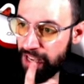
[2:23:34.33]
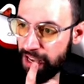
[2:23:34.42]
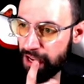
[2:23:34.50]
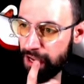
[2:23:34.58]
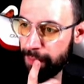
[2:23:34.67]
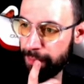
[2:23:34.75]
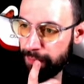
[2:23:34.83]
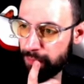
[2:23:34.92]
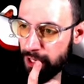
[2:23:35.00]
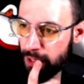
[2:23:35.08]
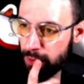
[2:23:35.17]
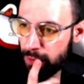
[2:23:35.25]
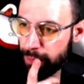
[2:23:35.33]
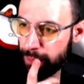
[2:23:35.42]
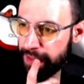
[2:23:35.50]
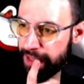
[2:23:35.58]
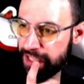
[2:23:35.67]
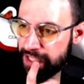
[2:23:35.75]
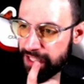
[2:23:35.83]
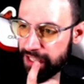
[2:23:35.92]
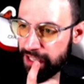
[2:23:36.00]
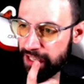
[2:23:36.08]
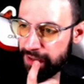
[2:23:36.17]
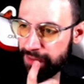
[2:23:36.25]
um, I will place
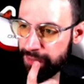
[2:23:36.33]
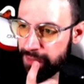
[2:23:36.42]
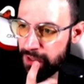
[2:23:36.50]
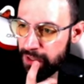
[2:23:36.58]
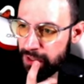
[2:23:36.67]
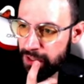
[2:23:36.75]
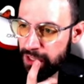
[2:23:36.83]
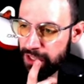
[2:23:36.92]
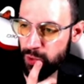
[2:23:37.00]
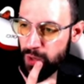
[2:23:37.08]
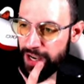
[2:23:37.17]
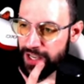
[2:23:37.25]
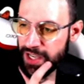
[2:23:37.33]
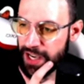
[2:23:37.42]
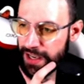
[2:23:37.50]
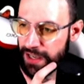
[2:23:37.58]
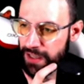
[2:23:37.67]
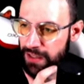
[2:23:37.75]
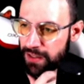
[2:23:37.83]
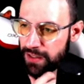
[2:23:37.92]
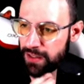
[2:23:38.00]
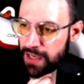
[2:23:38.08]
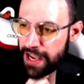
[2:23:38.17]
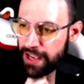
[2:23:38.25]
a price
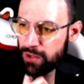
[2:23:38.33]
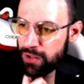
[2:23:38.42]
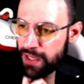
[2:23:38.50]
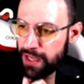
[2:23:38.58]
icon